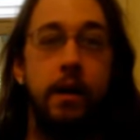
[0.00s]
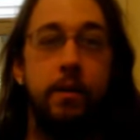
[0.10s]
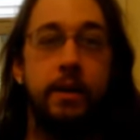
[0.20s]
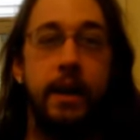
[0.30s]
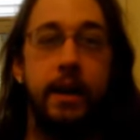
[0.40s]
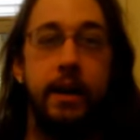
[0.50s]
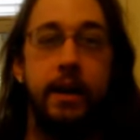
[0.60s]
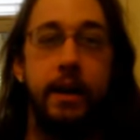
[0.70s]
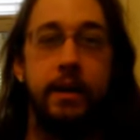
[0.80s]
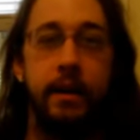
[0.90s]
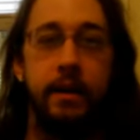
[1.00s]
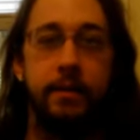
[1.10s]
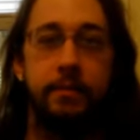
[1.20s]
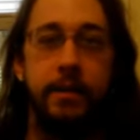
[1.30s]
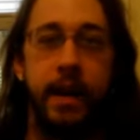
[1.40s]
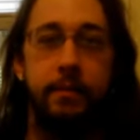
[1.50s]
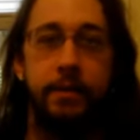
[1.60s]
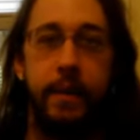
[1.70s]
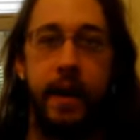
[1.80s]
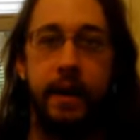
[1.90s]
Okay, yeah, now that some time
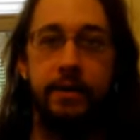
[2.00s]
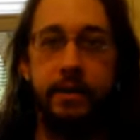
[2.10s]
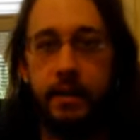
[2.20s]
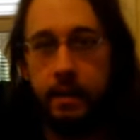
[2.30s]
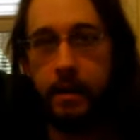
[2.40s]
has passed,